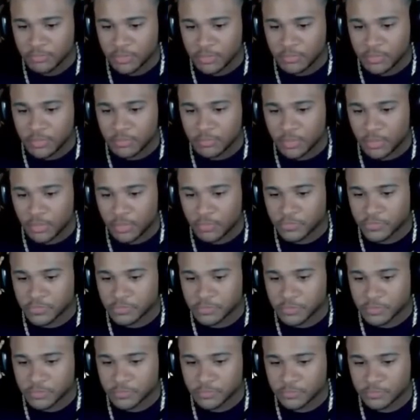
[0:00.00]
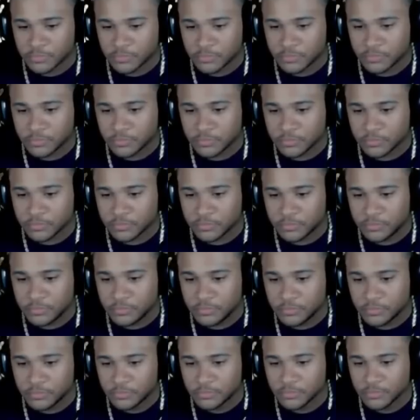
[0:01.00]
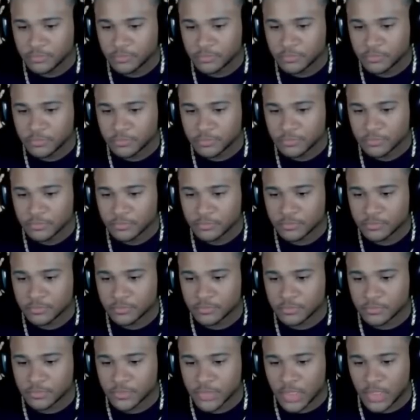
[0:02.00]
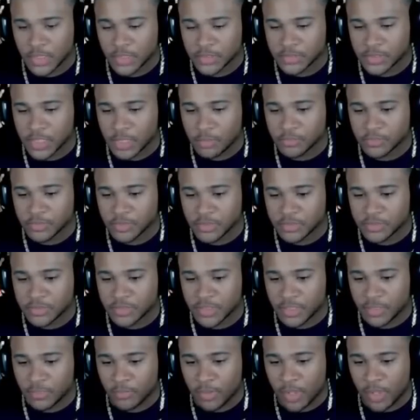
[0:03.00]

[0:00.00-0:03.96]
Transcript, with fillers: Meet me in my office, bro. What's up, bro? Nah, cause that was insane.